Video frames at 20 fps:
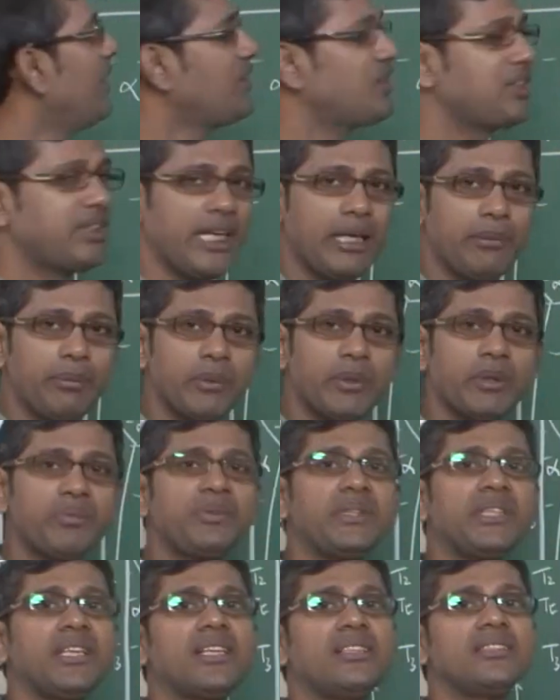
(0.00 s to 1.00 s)
Shape of the
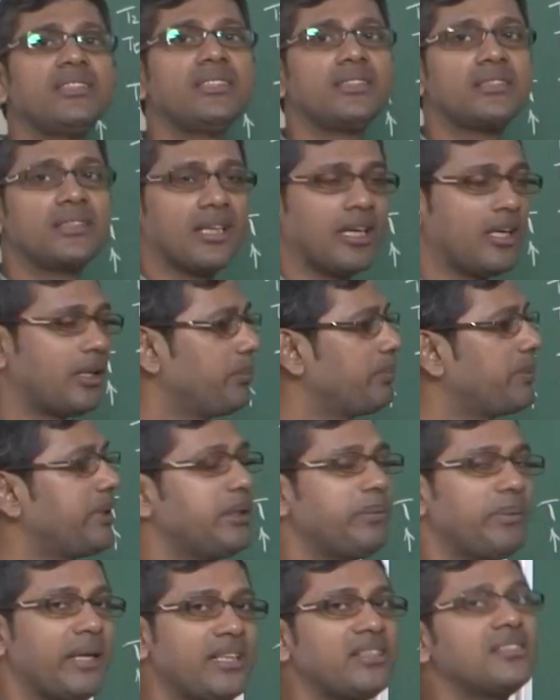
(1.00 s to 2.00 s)
free energy curve
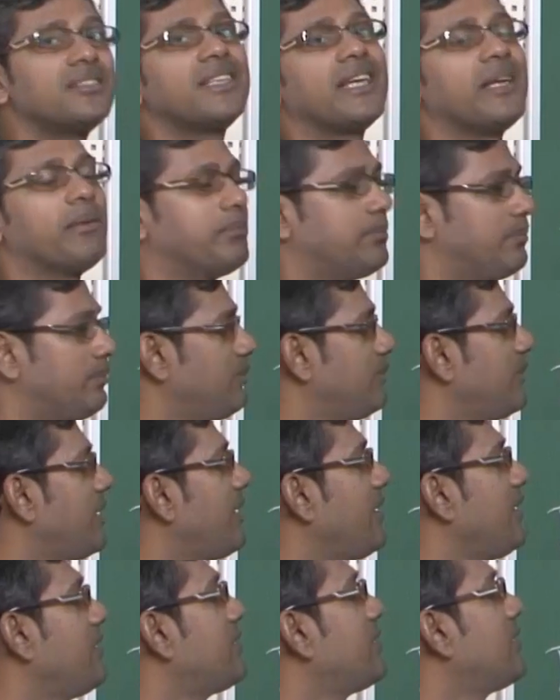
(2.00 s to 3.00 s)
remains same,
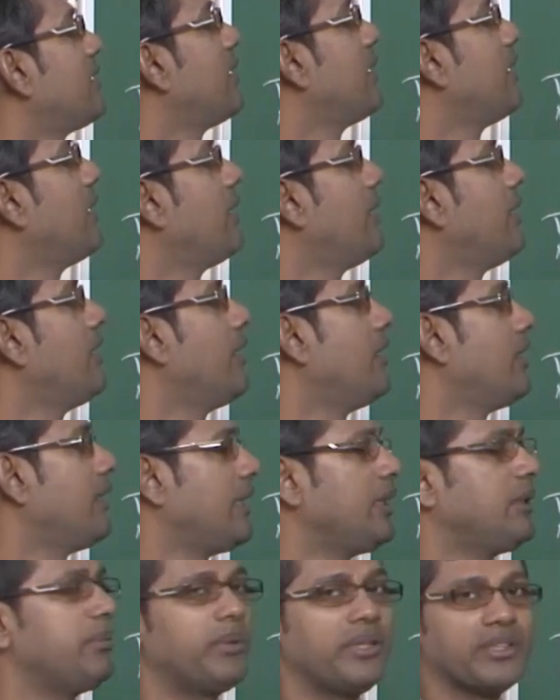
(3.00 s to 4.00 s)
that is
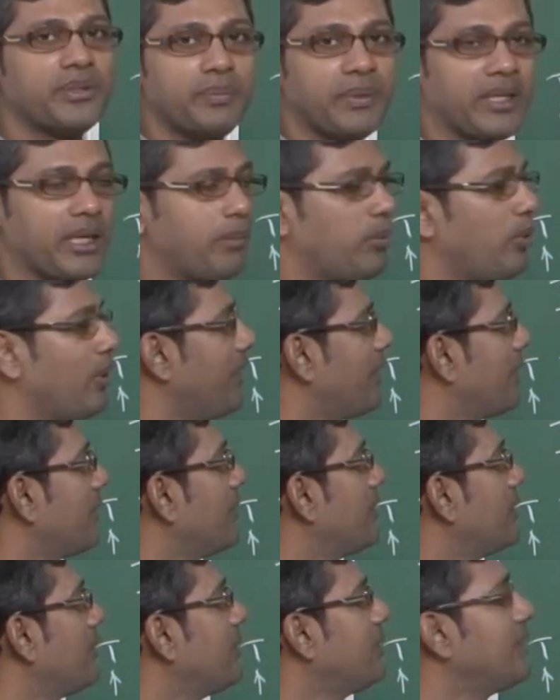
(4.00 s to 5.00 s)
inverse parabolic.
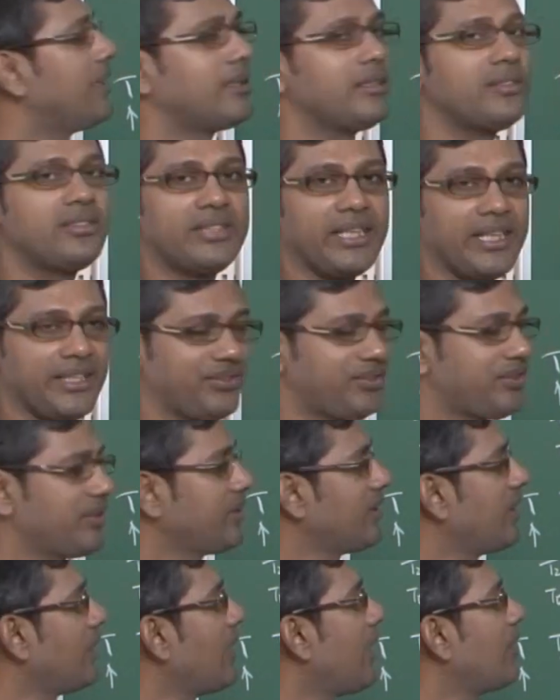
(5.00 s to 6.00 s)
It does not change,
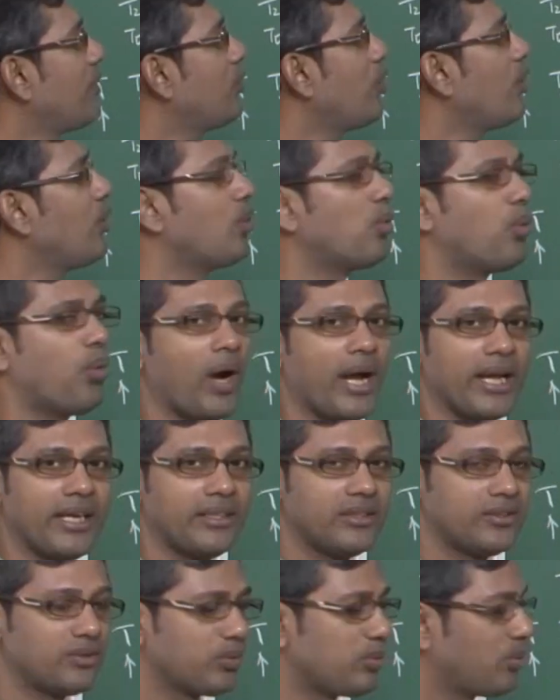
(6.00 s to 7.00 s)
and I told you why
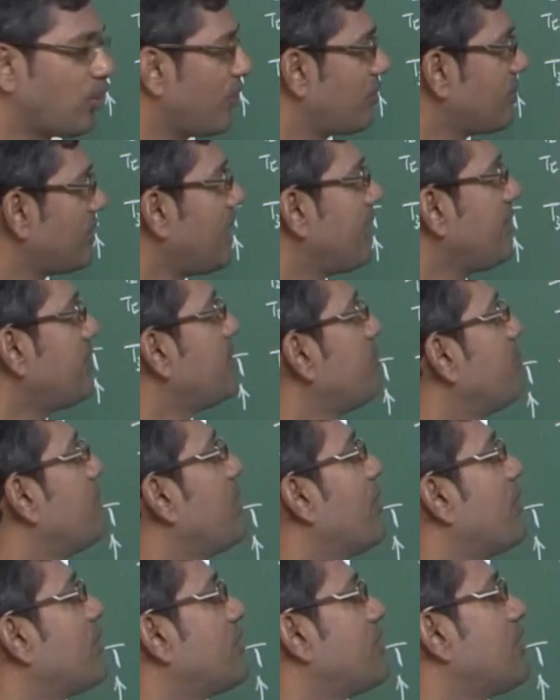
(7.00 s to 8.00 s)
it should not change,
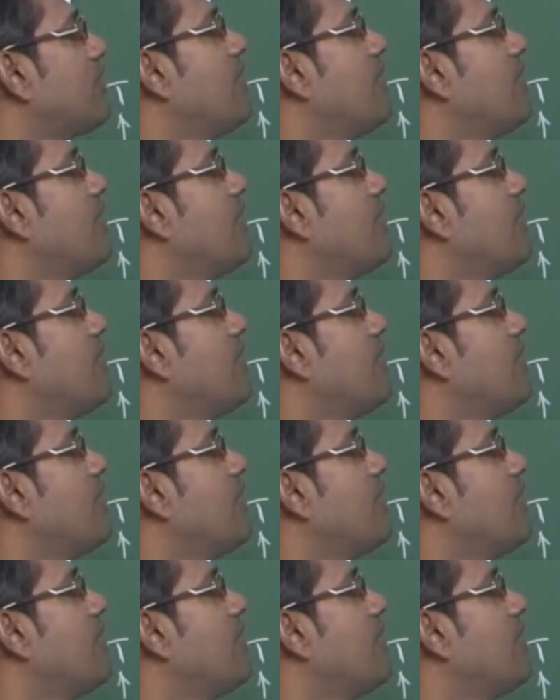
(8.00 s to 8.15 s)
because